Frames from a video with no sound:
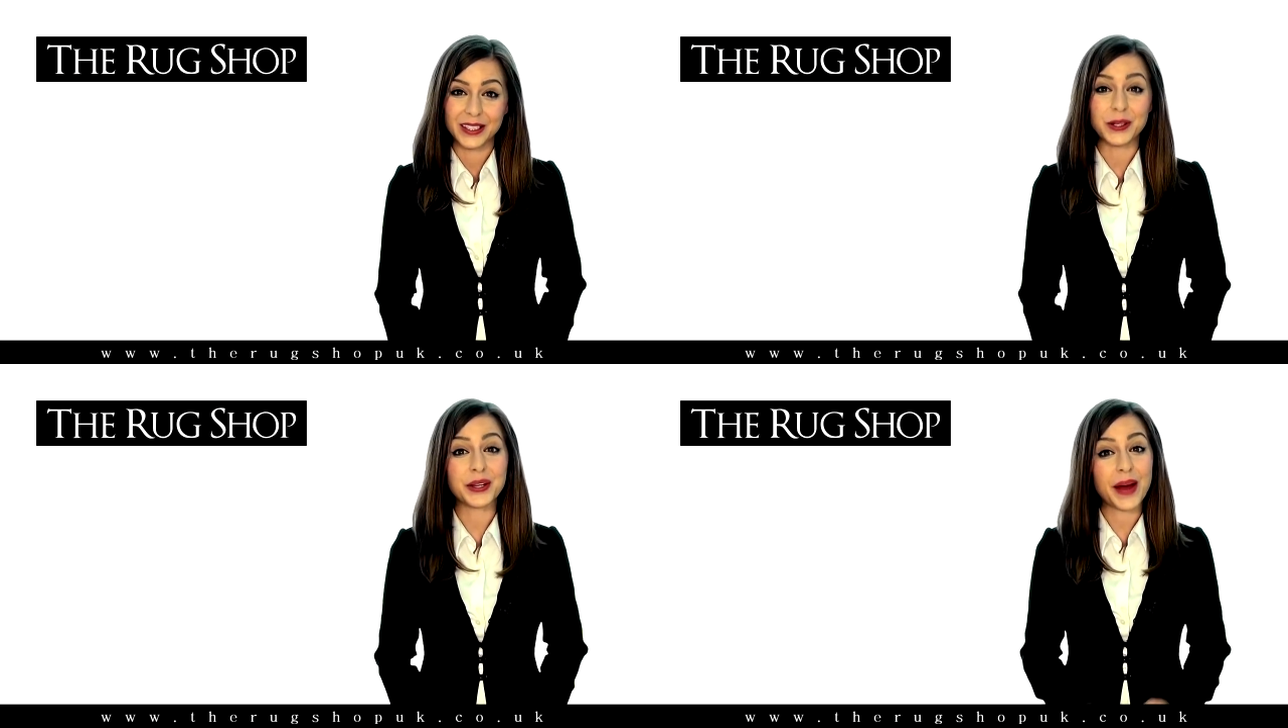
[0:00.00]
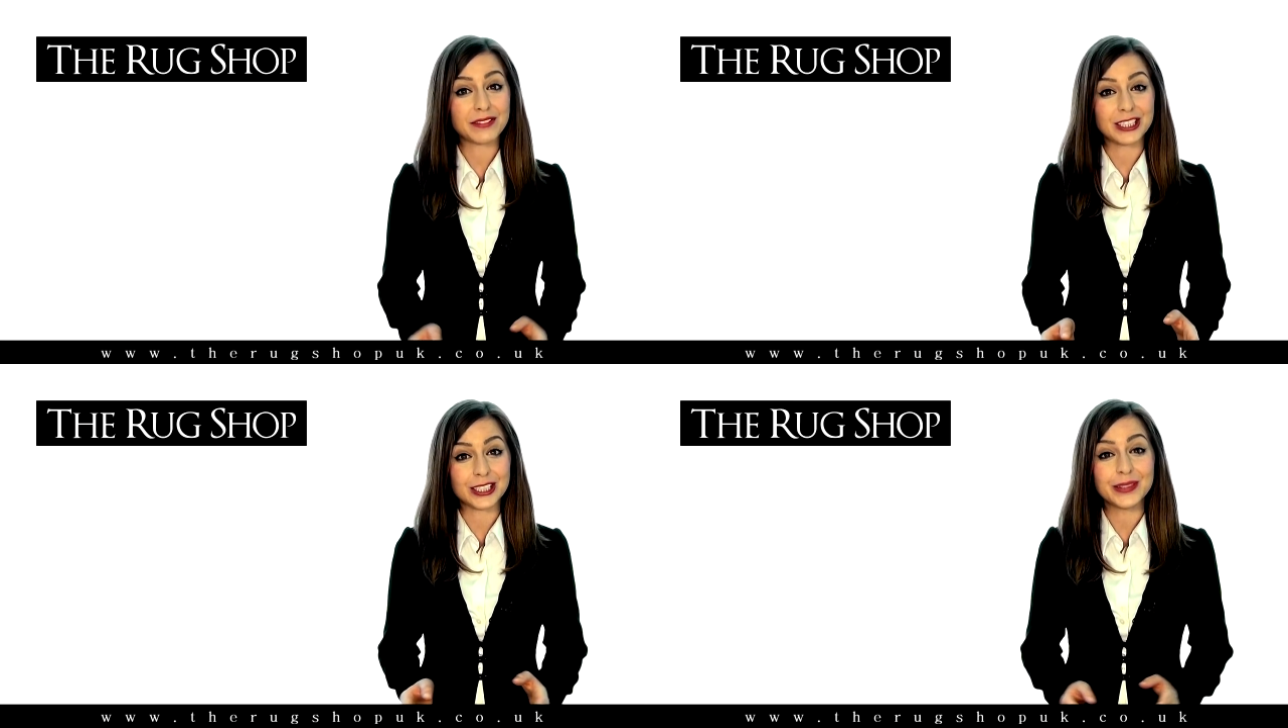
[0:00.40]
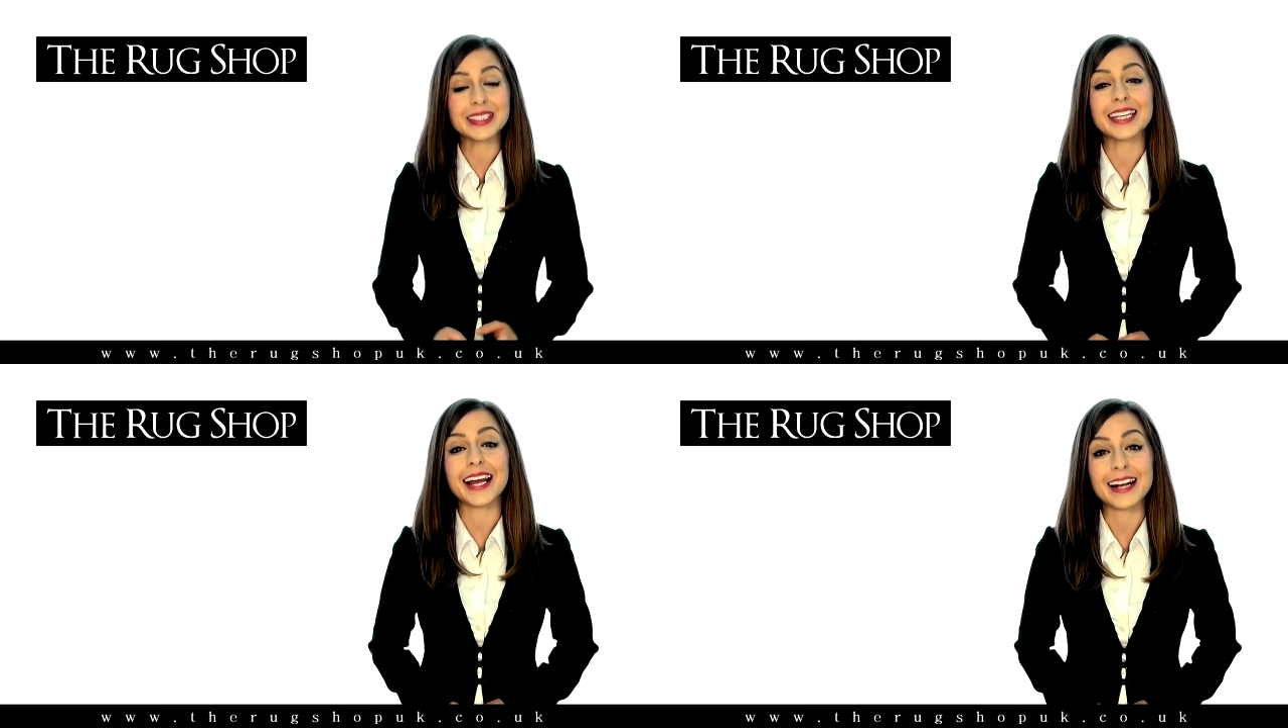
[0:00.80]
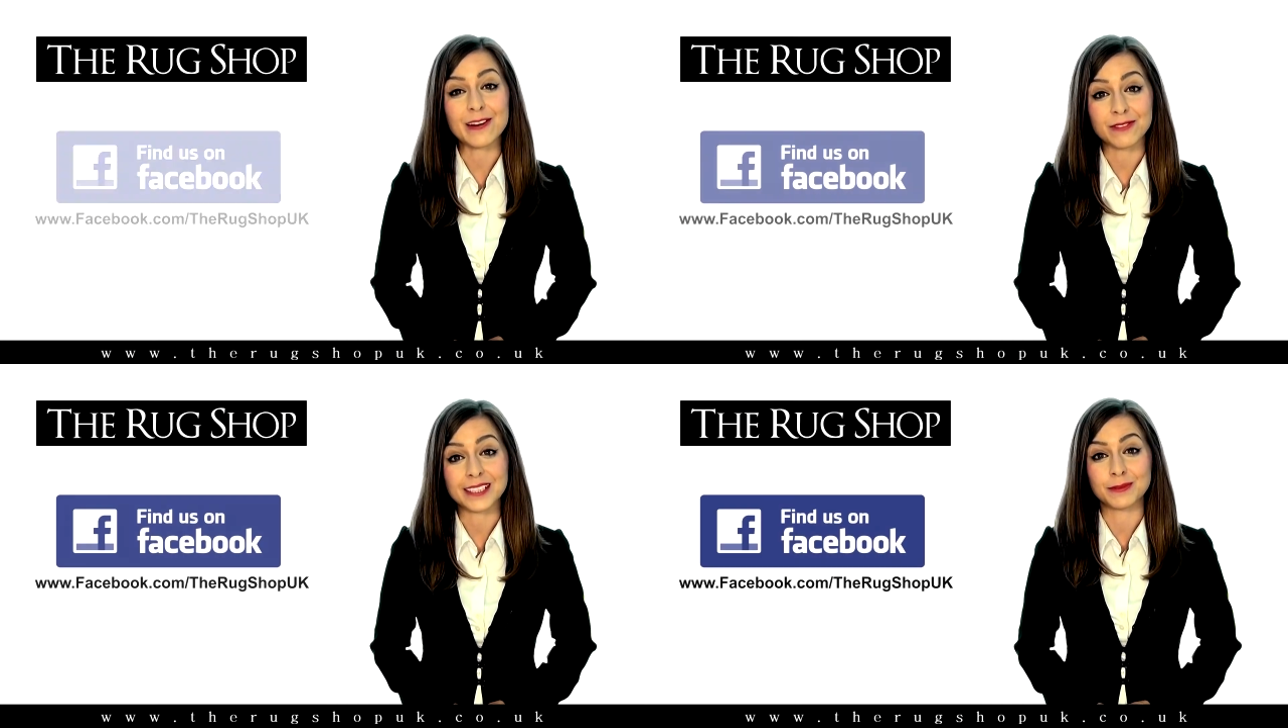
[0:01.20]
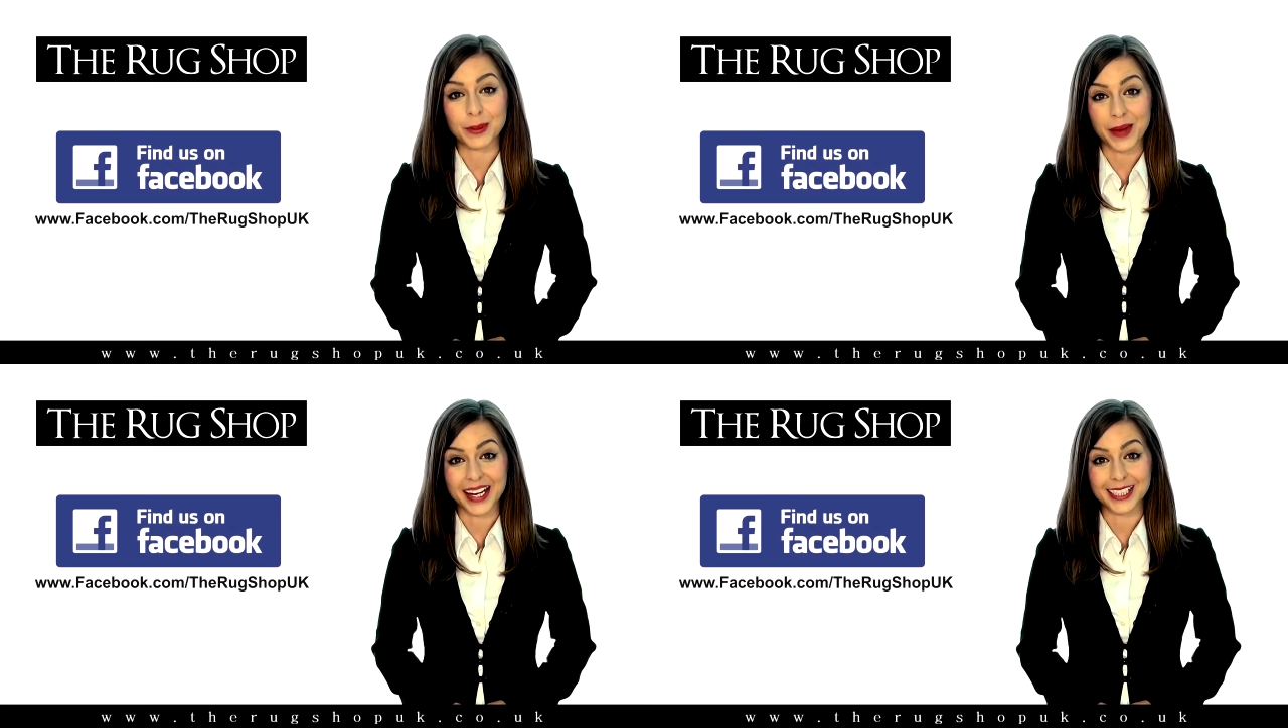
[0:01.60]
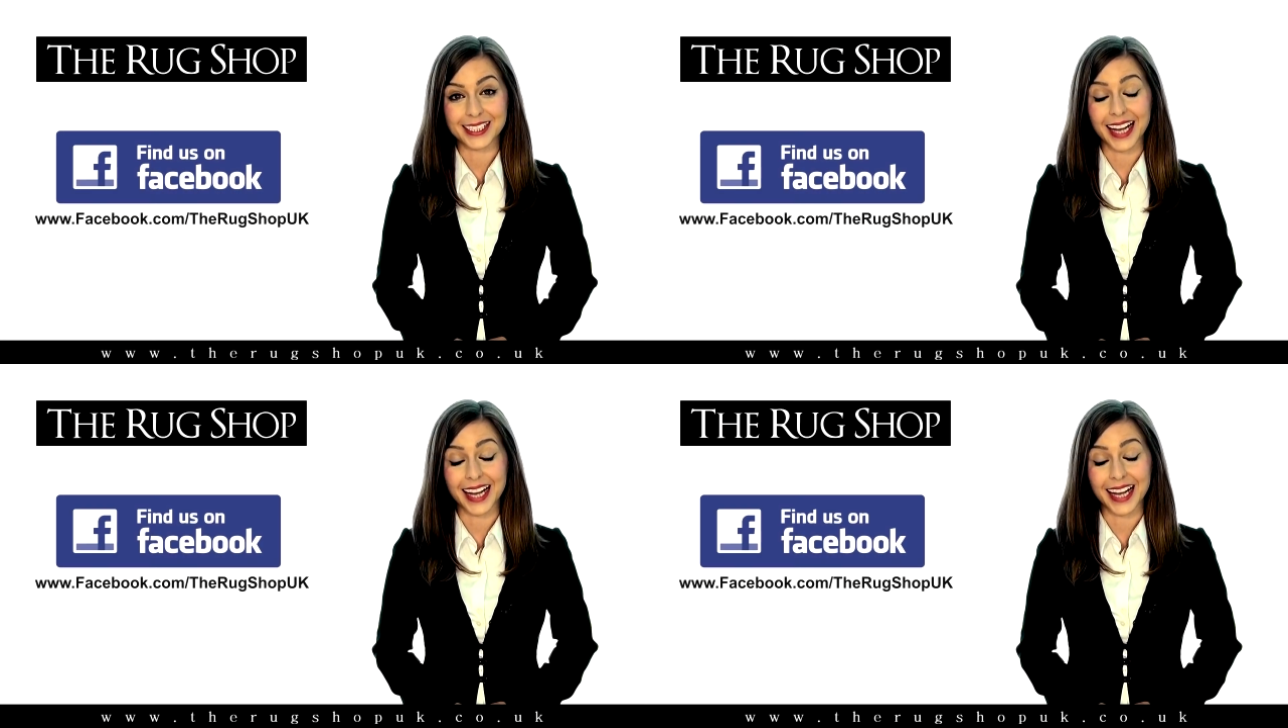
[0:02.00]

All you have to do is like our Facebook page